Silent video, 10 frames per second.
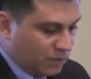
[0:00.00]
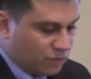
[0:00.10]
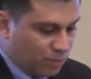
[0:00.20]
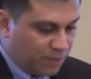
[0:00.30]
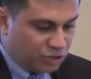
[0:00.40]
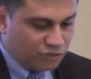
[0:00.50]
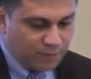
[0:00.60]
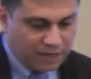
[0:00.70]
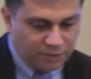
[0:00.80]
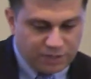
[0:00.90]
So much of
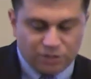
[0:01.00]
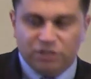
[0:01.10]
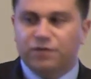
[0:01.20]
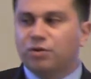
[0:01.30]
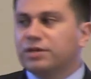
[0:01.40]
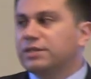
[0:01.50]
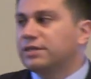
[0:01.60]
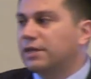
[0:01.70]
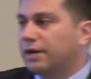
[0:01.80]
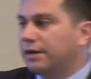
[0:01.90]
my research
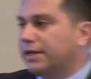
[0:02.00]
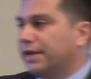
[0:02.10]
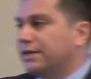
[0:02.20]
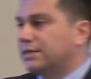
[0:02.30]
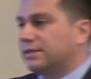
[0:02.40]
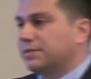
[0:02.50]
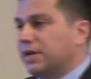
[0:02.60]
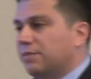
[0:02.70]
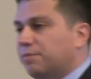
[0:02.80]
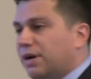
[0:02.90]
focuses on kids
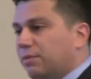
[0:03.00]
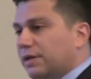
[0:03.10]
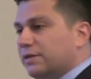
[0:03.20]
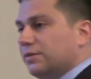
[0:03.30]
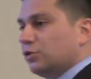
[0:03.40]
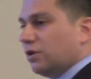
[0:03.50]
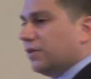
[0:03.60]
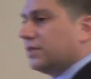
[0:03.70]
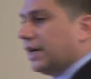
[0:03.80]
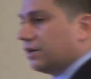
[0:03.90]
in public
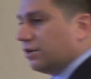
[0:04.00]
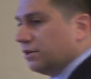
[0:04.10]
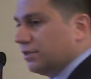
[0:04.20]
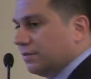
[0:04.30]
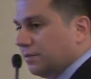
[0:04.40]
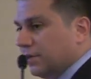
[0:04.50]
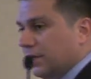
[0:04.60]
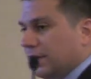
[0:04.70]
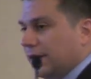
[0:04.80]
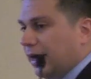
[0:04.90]
service sectors
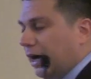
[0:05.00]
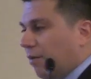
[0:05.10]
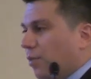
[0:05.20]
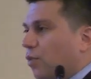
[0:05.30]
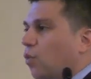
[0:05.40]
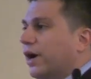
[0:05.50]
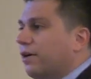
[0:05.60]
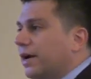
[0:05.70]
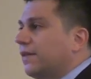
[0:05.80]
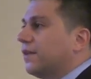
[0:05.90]
um,
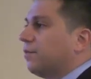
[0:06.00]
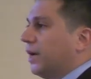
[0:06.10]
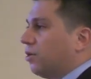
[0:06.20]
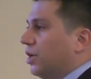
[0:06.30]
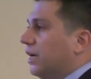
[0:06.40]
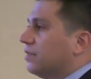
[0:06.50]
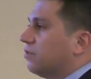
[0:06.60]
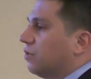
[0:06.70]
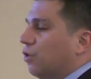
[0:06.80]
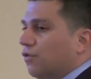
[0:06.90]
where ethnic minority kids
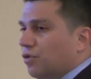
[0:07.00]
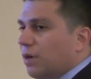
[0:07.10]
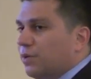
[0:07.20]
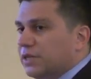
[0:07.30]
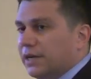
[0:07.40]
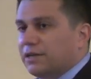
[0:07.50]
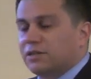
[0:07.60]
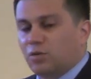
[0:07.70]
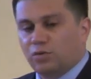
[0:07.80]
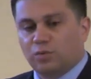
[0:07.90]
are overrepresented,
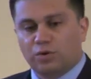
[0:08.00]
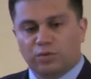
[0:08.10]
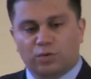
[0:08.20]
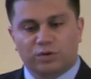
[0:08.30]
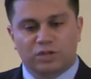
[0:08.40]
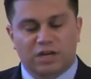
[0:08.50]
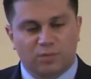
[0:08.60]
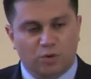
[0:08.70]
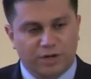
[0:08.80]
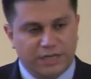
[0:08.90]
so we'll, we'll, we'll talk
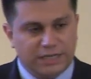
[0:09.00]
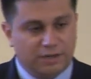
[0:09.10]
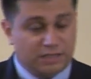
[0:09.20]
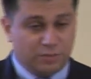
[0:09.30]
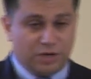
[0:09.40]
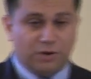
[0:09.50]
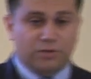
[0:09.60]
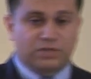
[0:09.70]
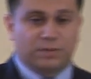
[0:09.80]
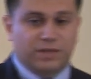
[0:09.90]
more in detail as we go
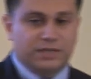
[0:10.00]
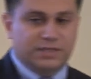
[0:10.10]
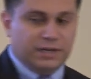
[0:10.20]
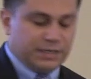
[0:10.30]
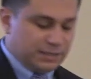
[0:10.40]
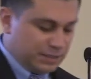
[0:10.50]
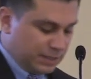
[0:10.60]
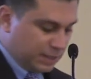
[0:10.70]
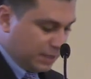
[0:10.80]
through some of these studies.